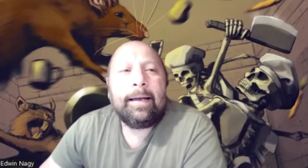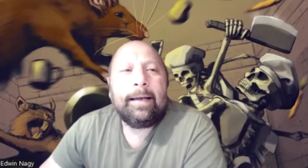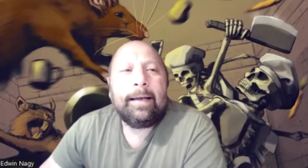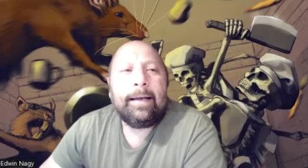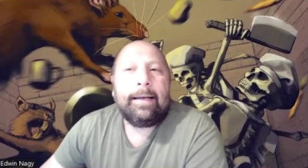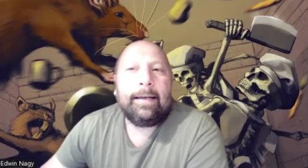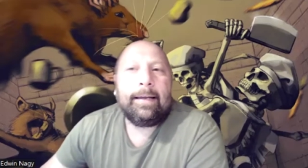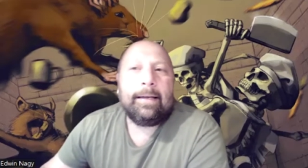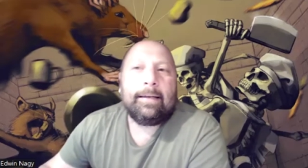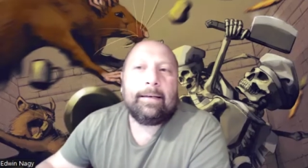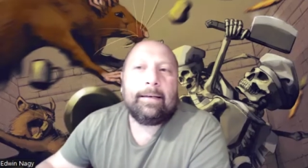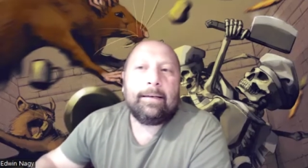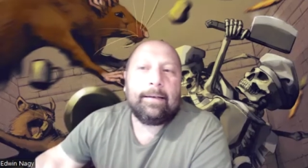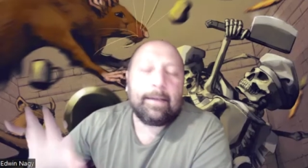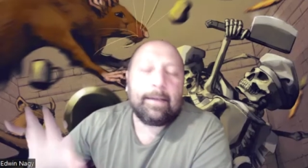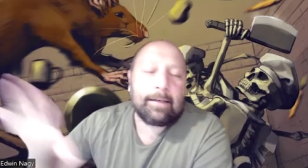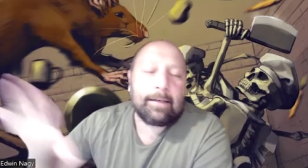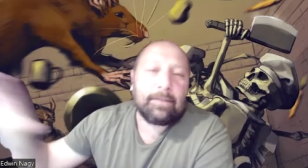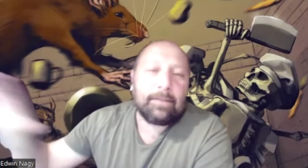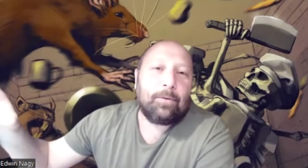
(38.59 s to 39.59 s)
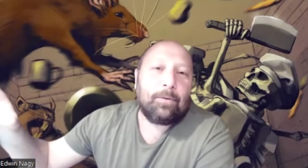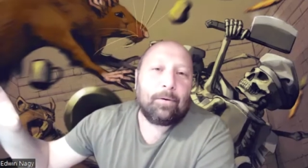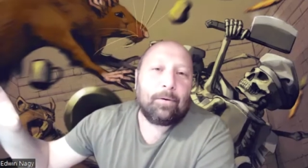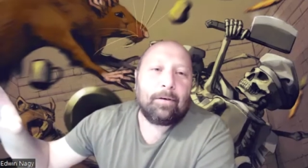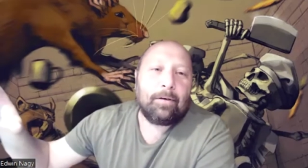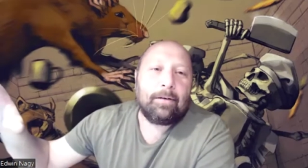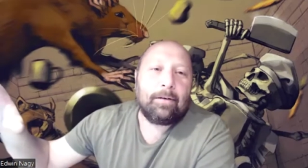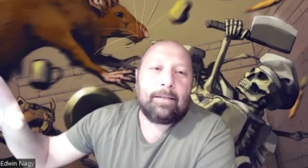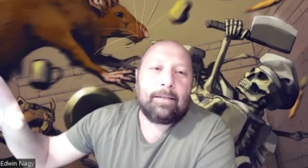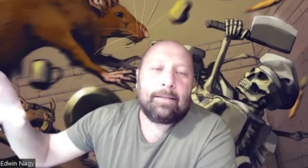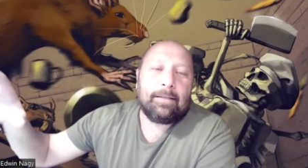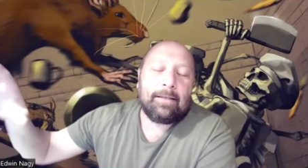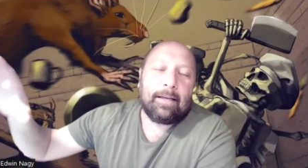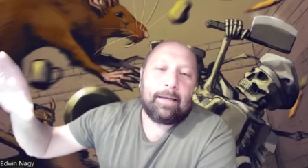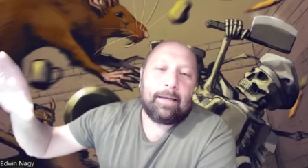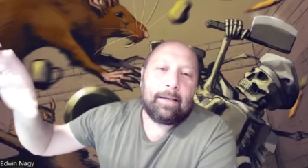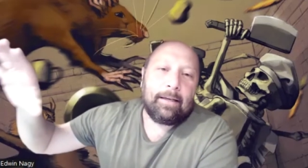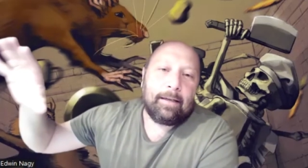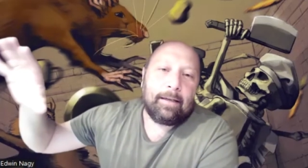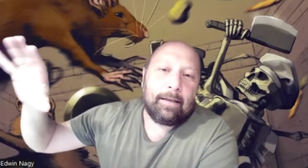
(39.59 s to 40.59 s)
And next door is
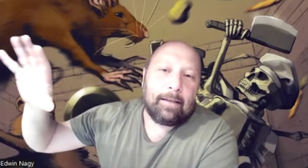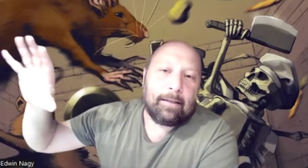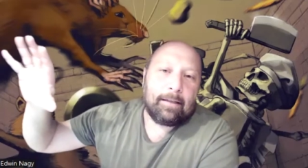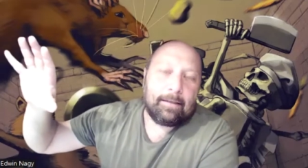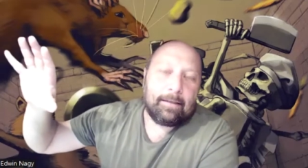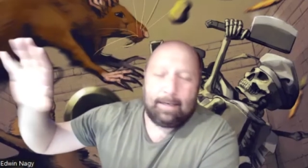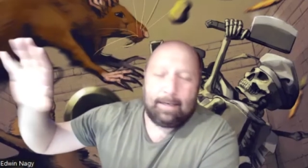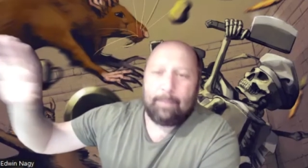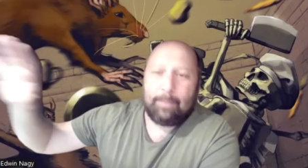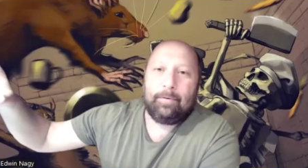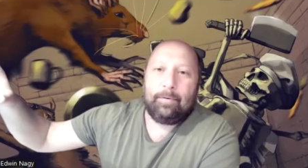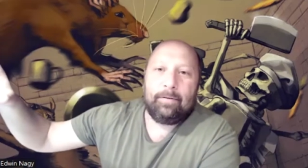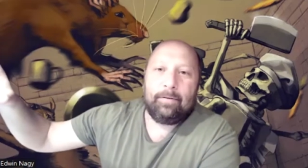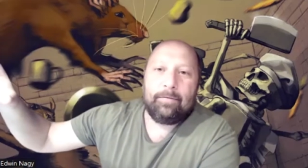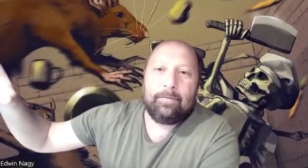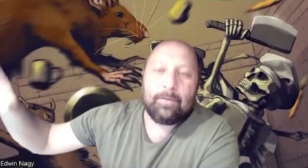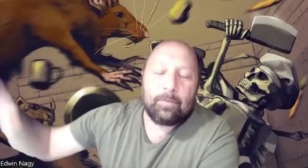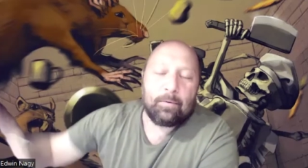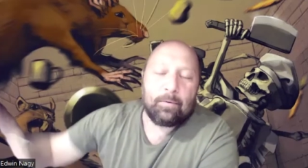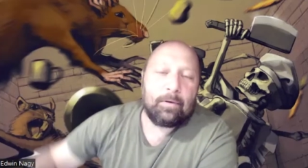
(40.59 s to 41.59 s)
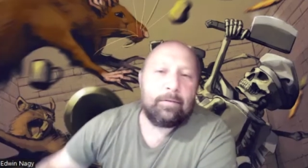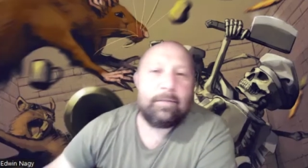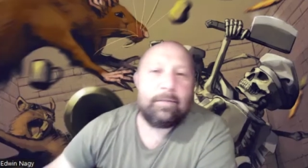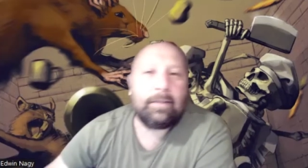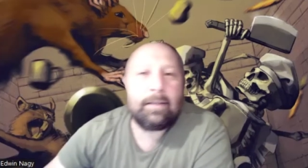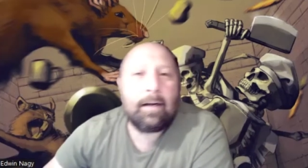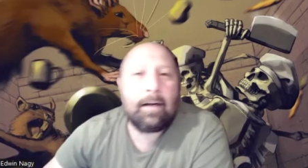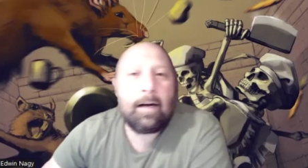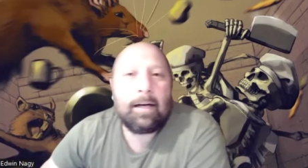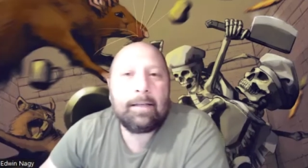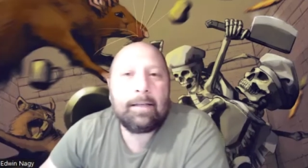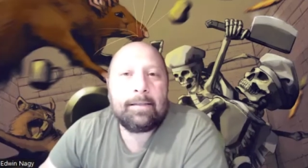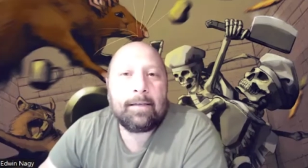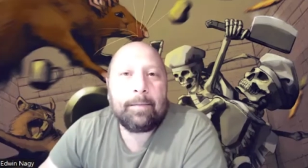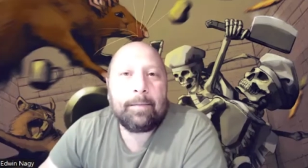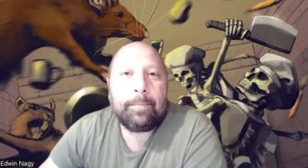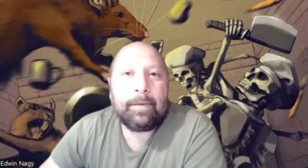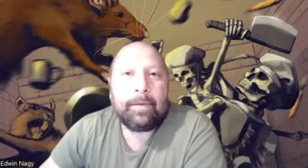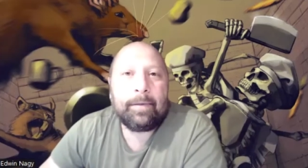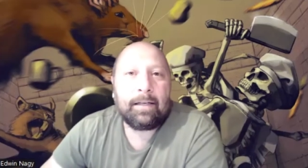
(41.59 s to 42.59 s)
a temple of the dwarven gods
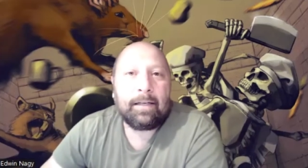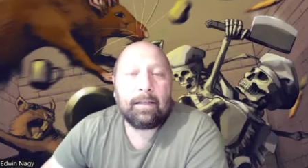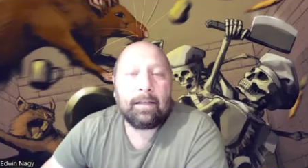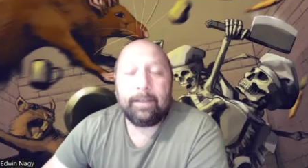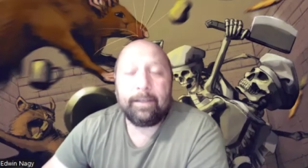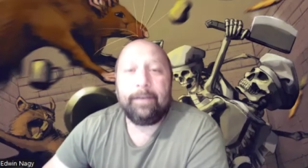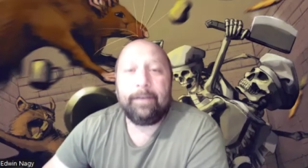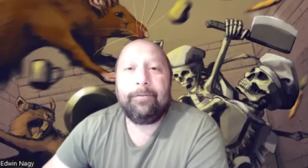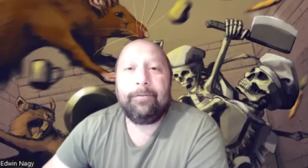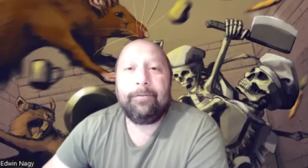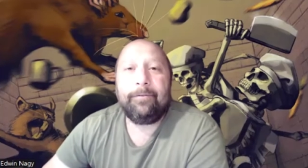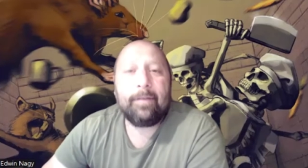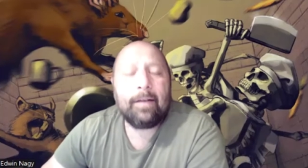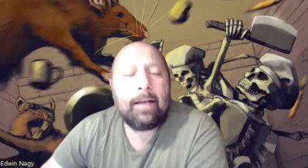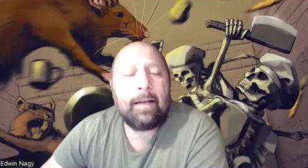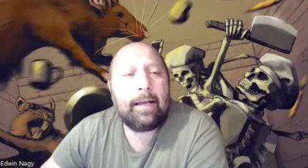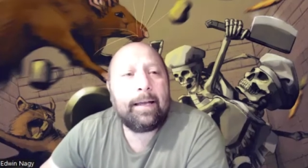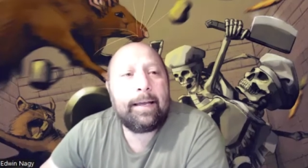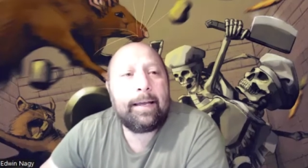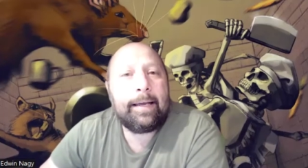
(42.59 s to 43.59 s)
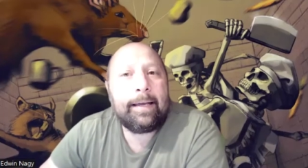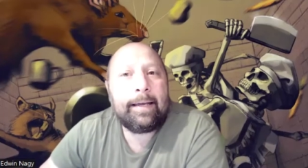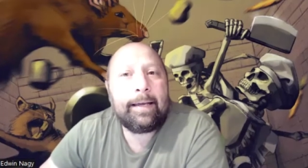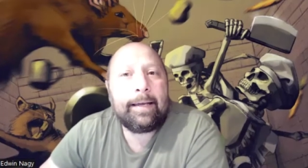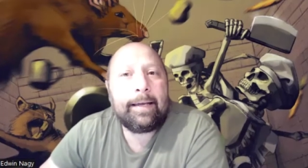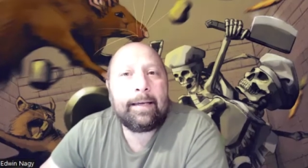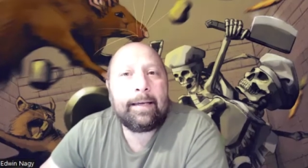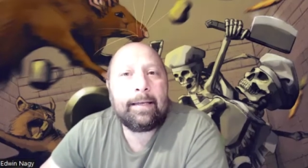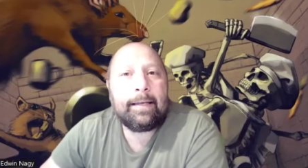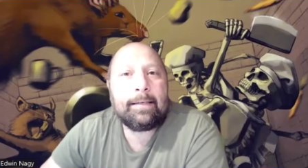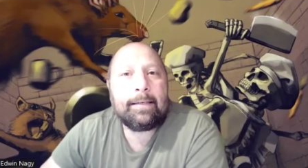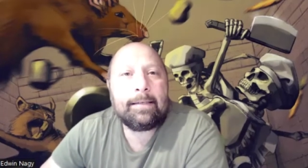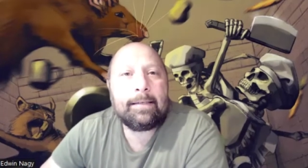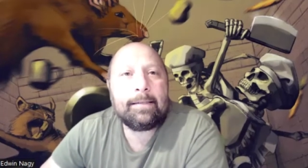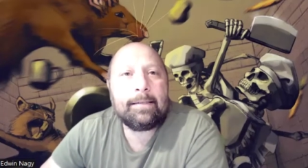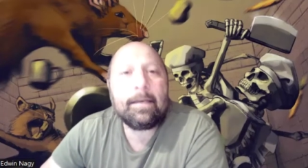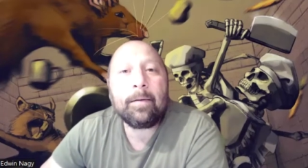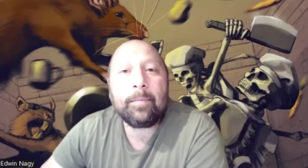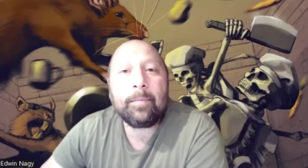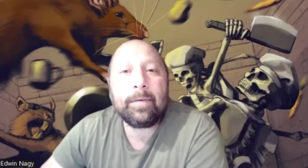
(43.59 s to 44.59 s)
up in a cliff. And
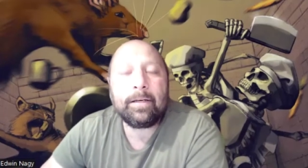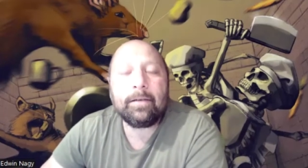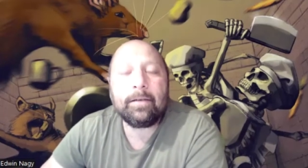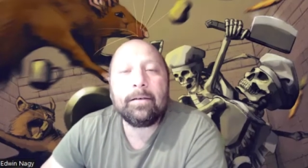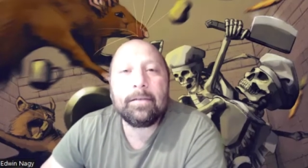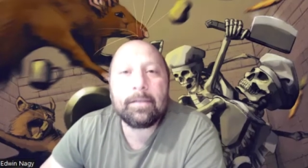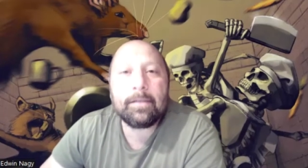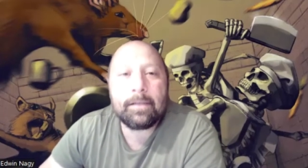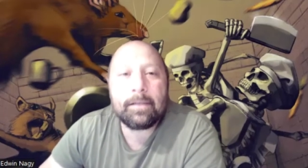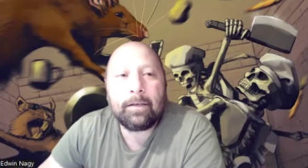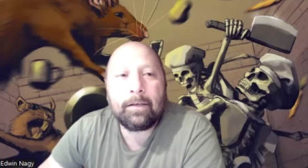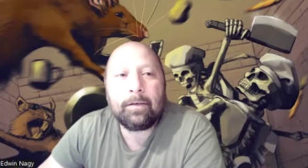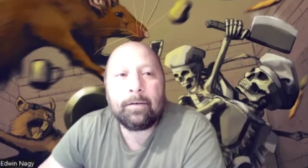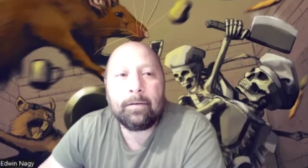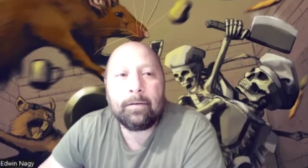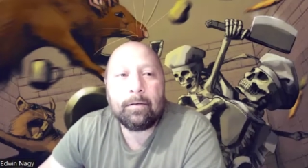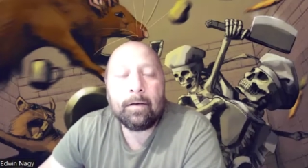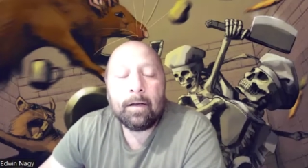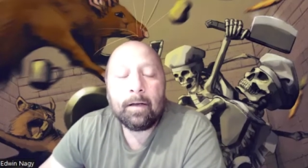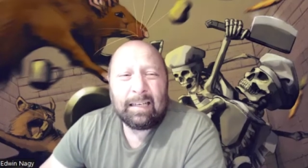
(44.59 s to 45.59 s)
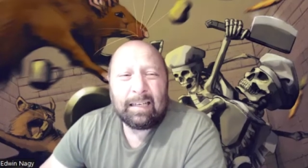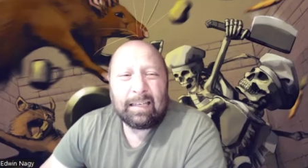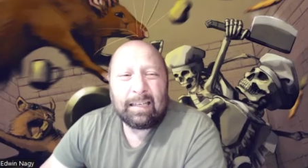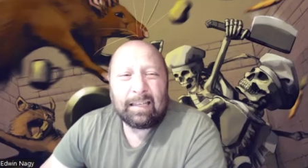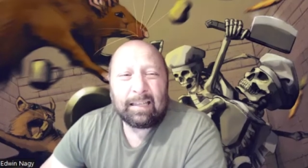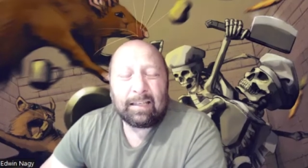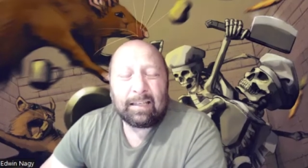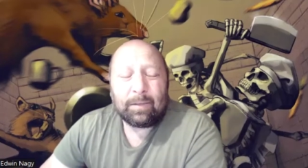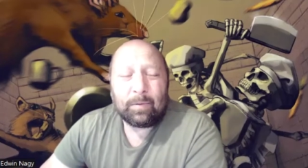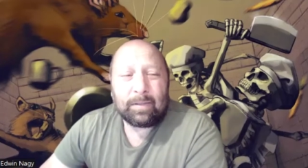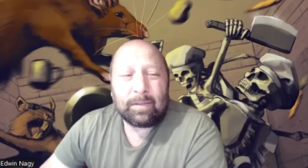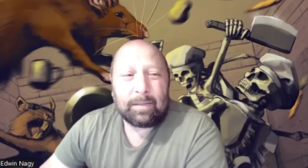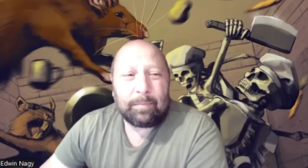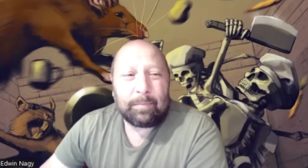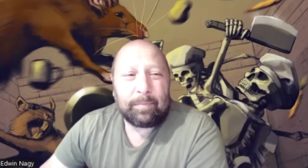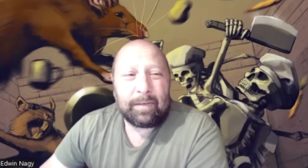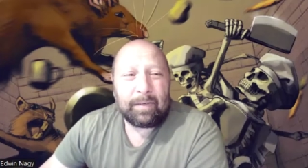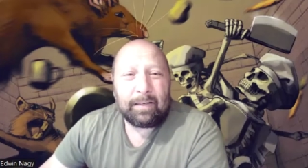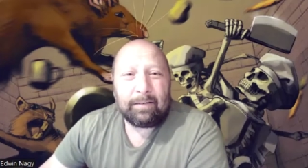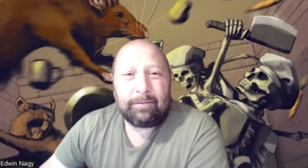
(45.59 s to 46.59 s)
some years ago, there was a
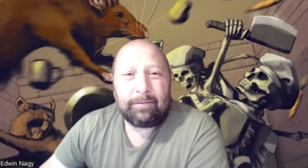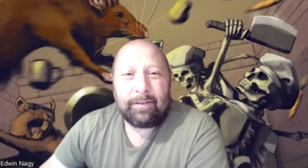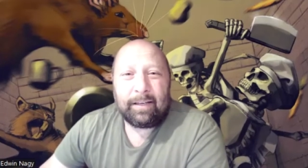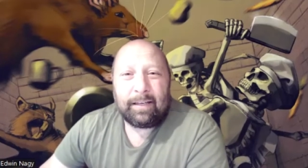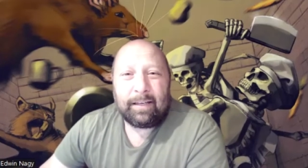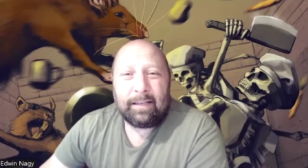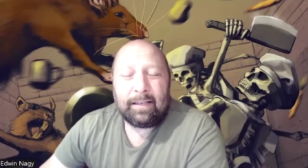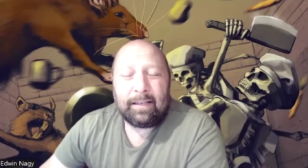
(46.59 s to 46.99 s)
bit of a